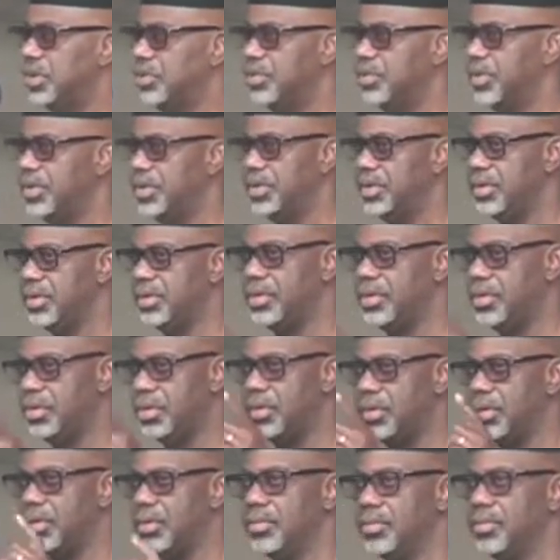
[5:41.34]
but
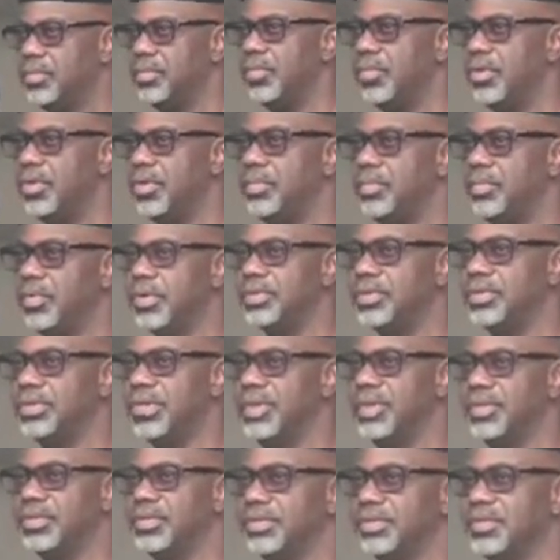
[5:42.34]
you're more
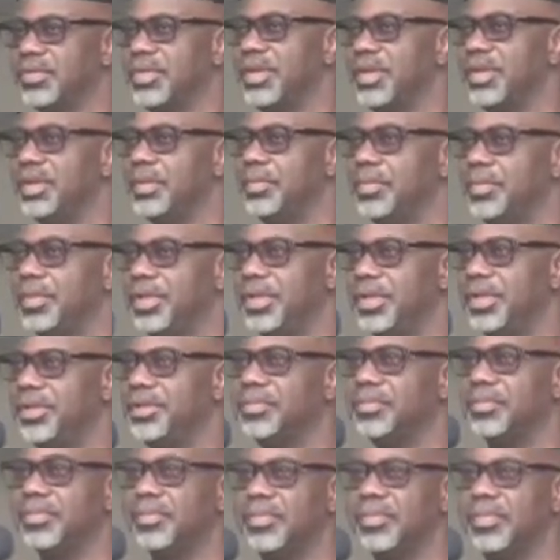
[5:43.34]
important than the money.
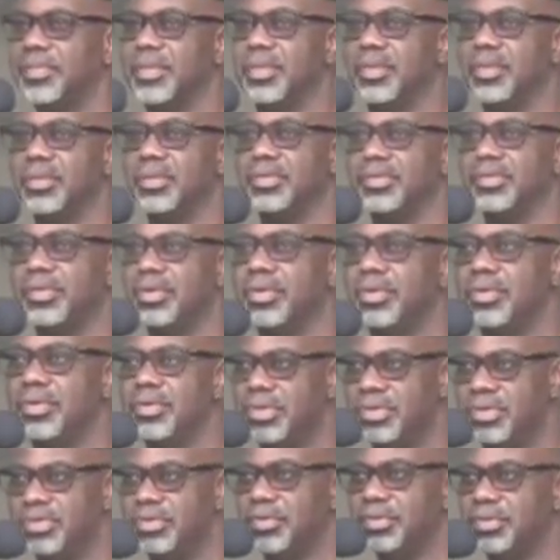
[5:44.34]
So you,
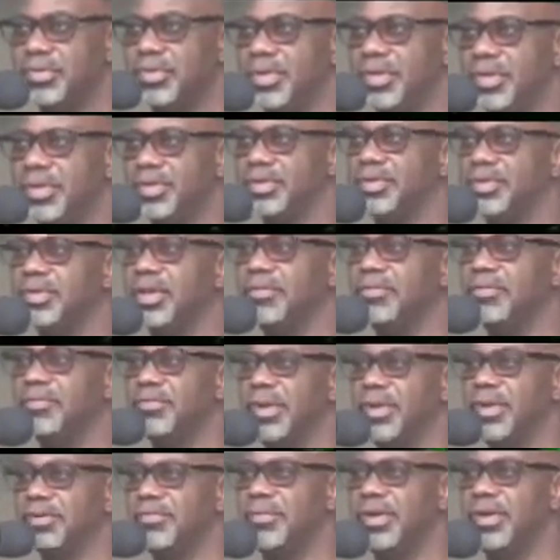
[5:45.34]
the students, are
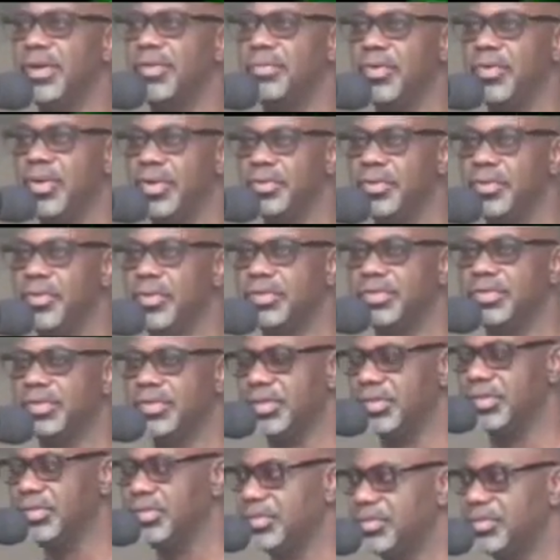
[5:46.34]
far, far more important